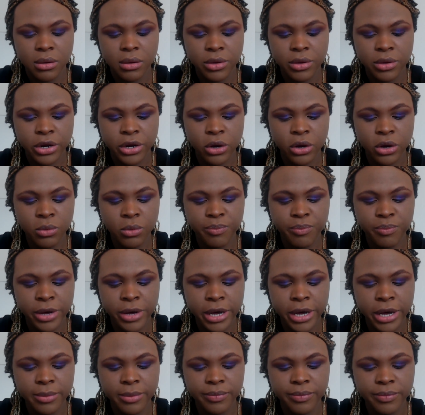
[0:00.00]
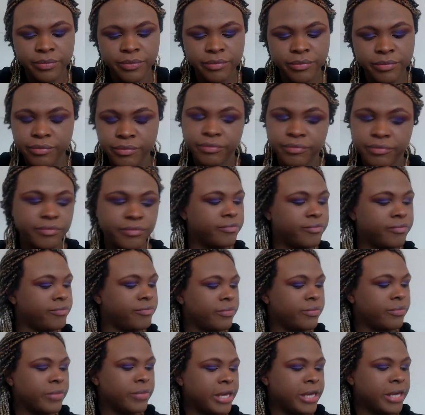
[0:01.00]
But
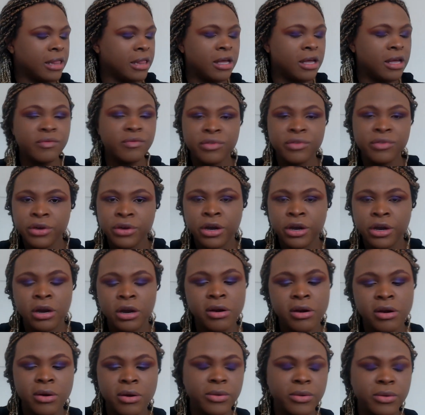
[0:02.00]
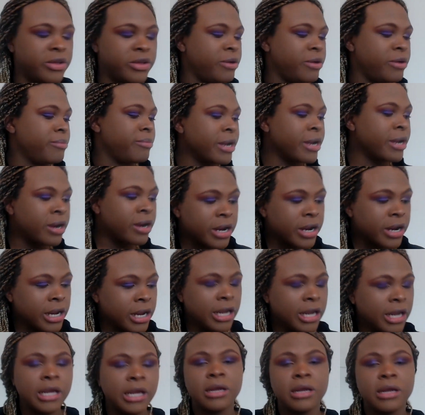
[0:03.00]
he loves her, they're
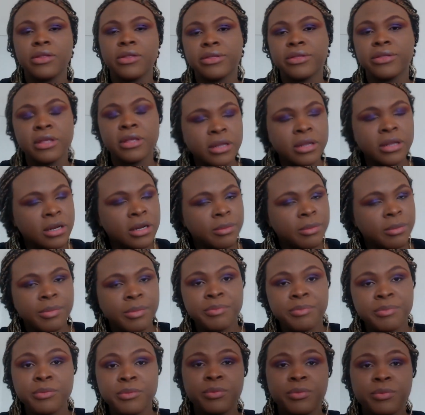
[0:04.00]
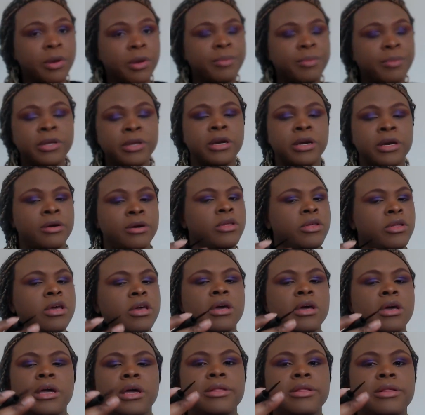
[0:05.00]
married, all stuff,
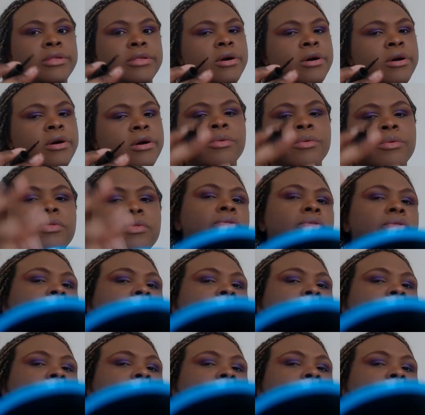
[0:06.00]
and so